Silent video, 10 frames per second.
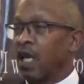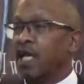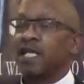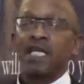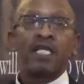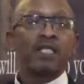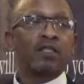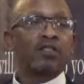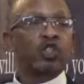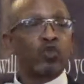And I
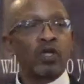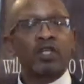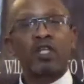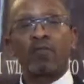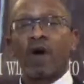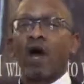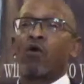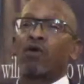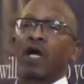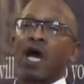need the strength and the
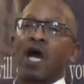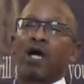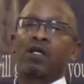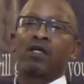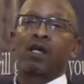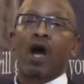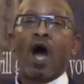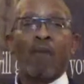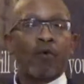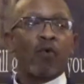power of God
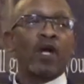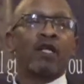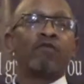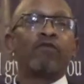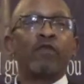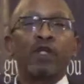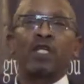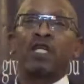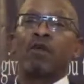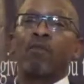operating
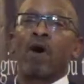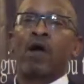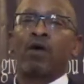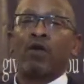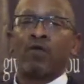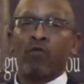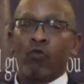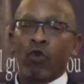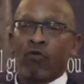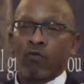fully in my it,
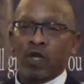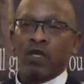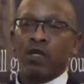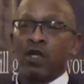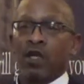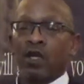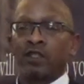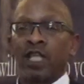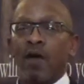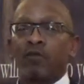with me.
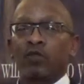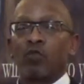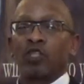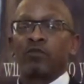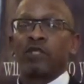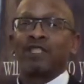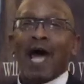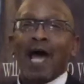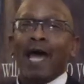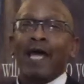That so, which means
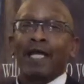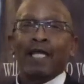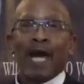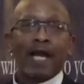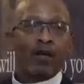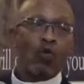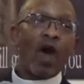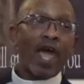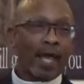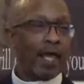I got to get out of the
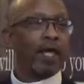way.